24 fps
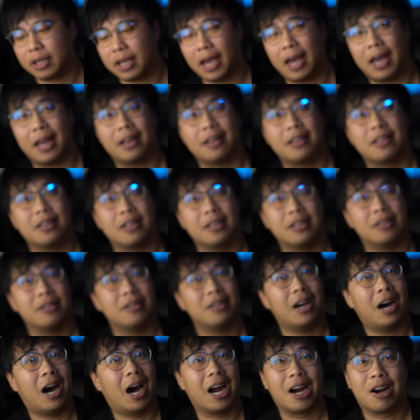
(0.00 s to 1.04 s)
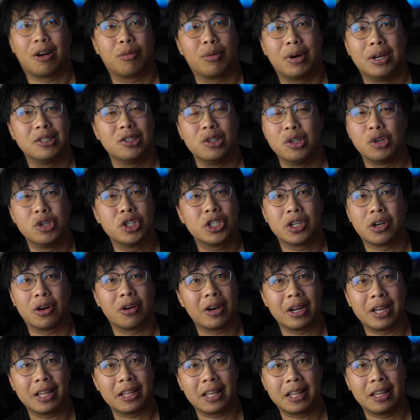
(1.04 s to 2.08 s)
get the higher resolution or
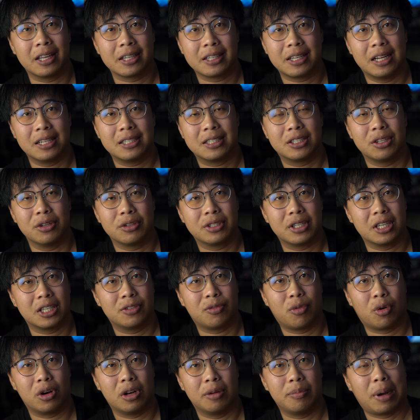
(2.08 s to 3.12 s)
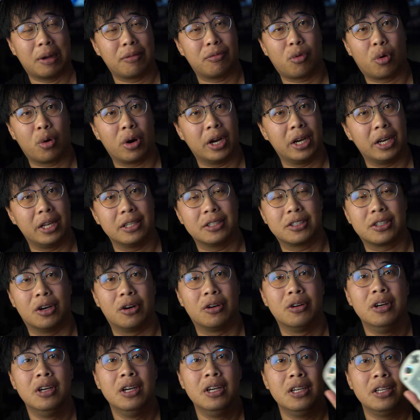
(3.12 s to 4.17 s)
anything like that. It's still 640 by 480.
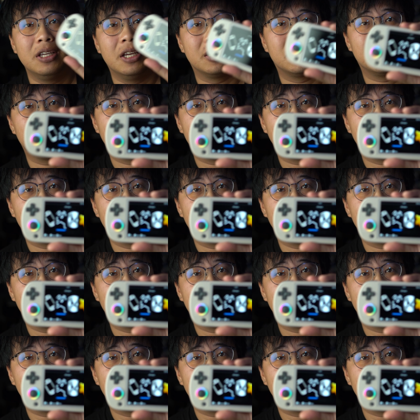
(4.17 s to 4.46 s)
So it's